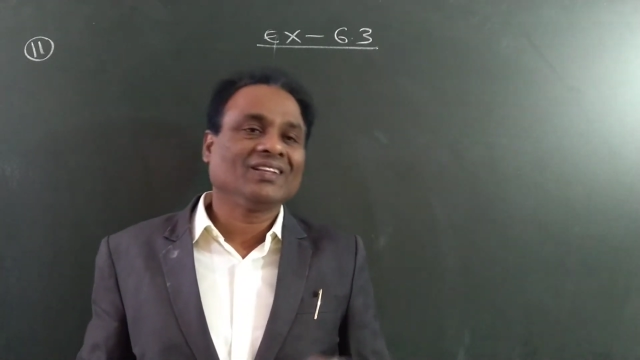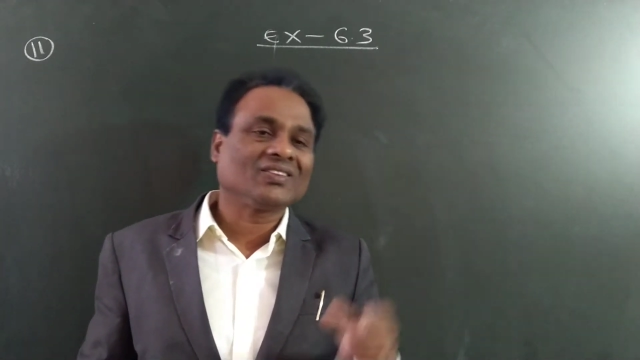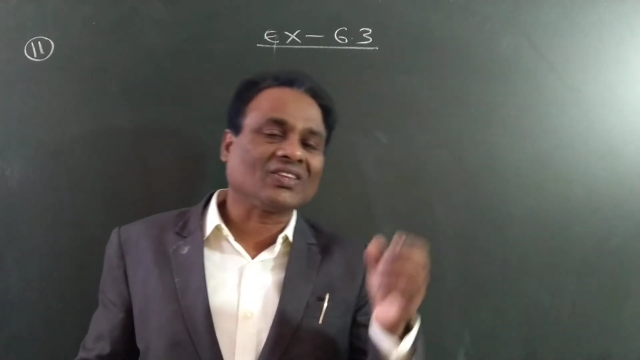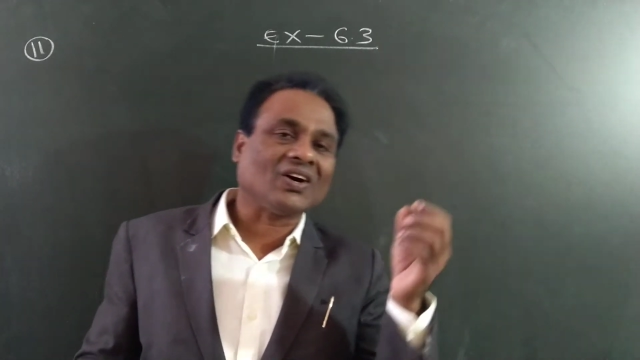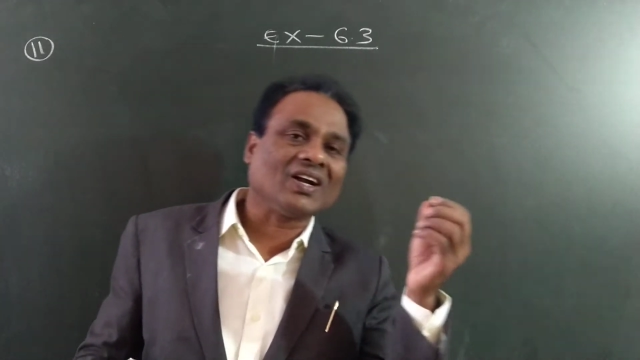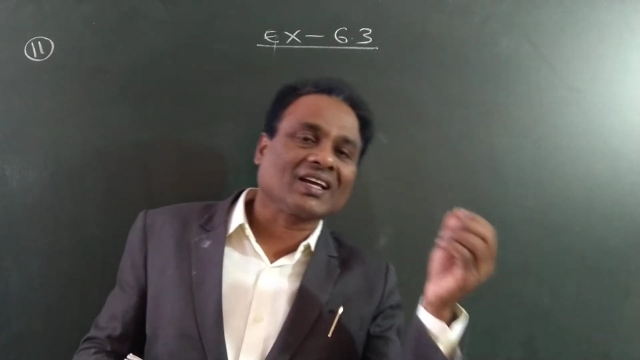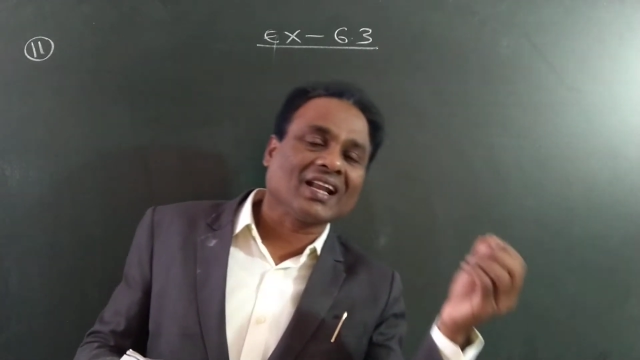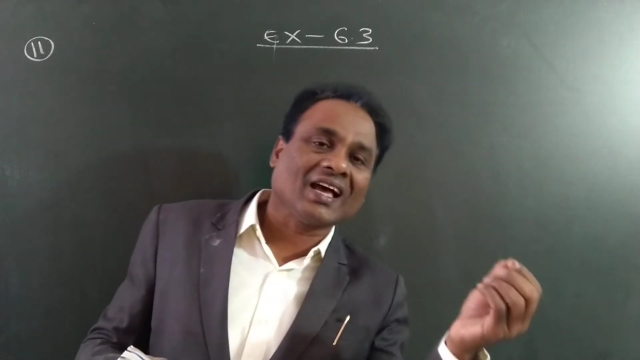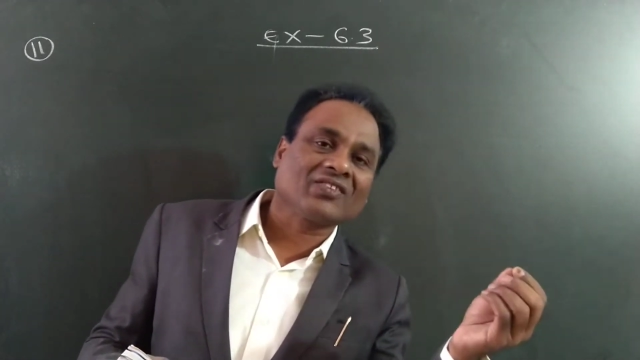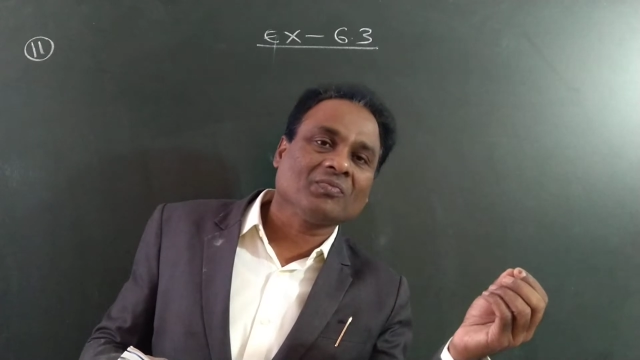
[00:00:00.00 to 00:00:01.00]
Third
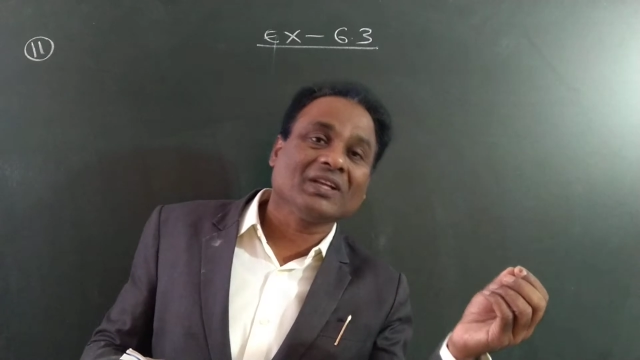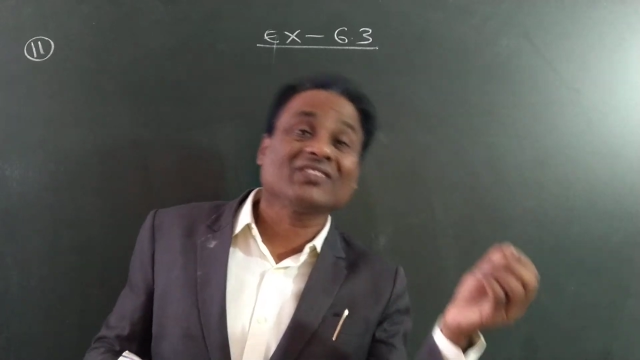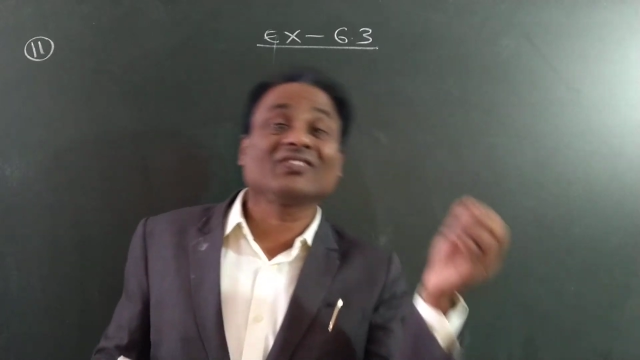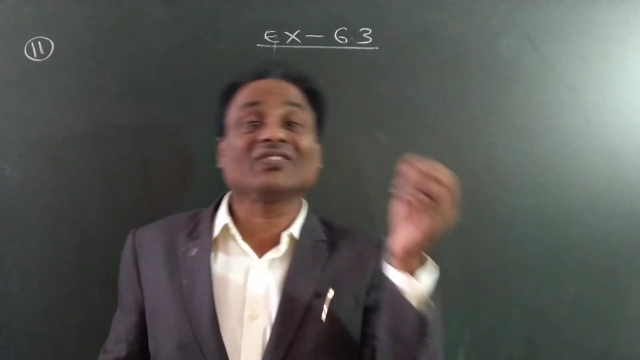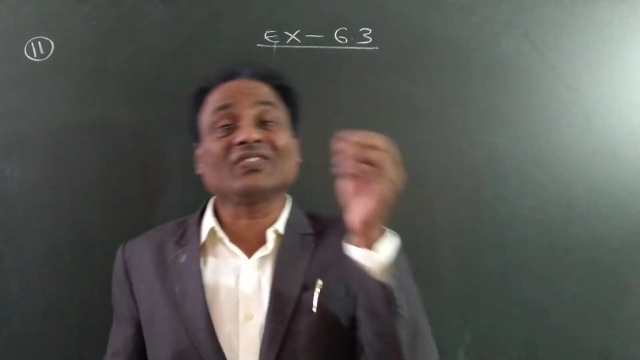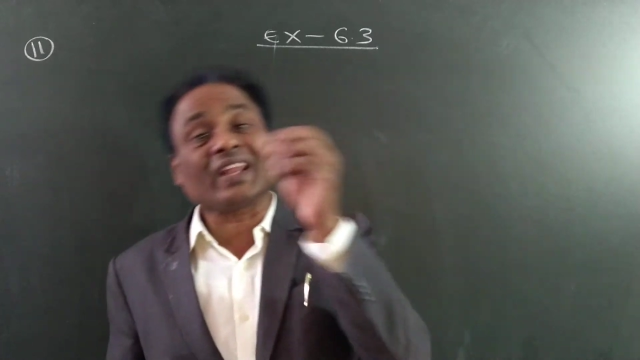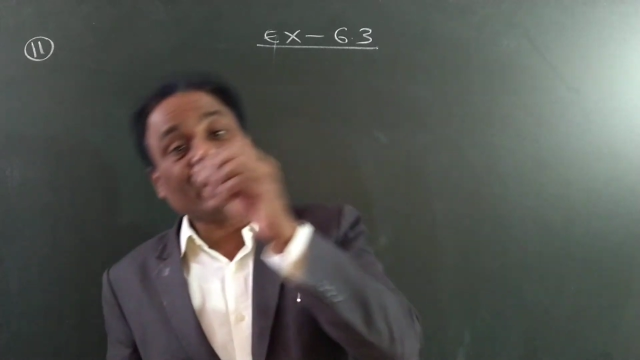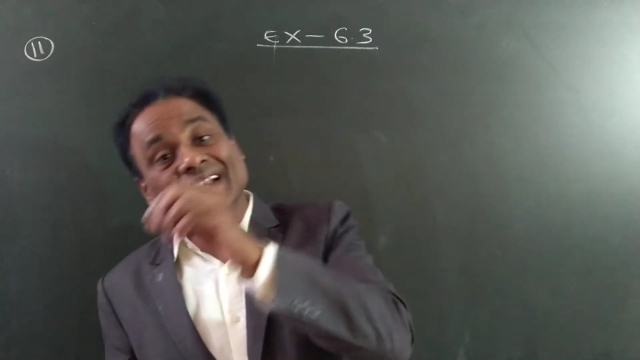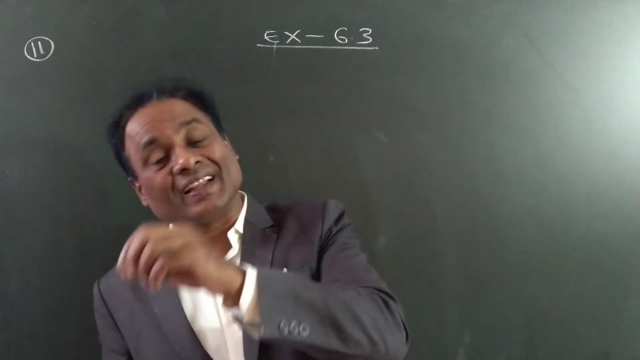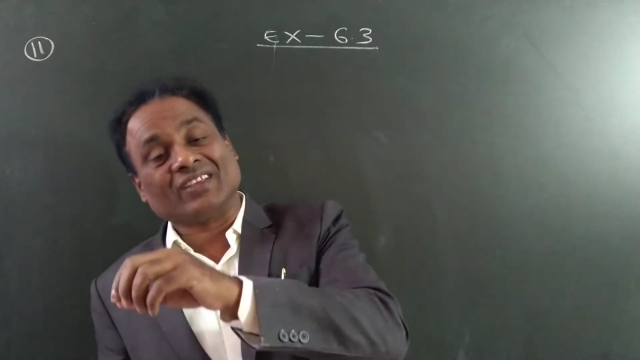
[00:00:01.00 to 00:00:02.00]
class means
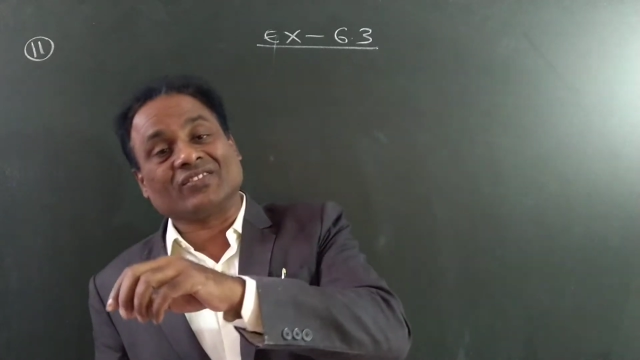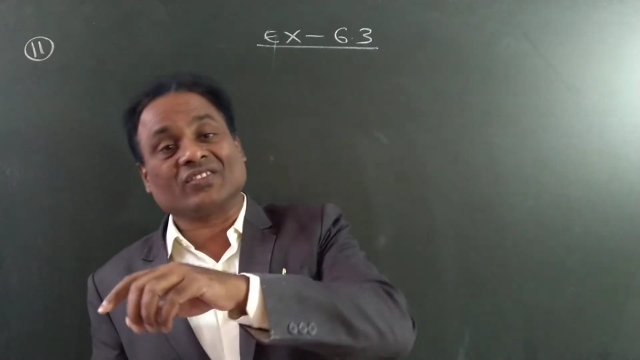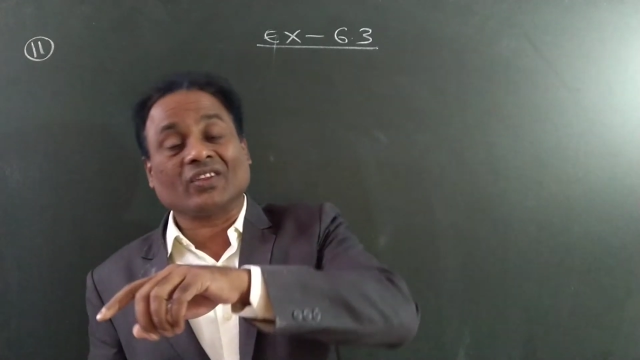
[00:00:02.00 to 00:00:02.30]
3 trees.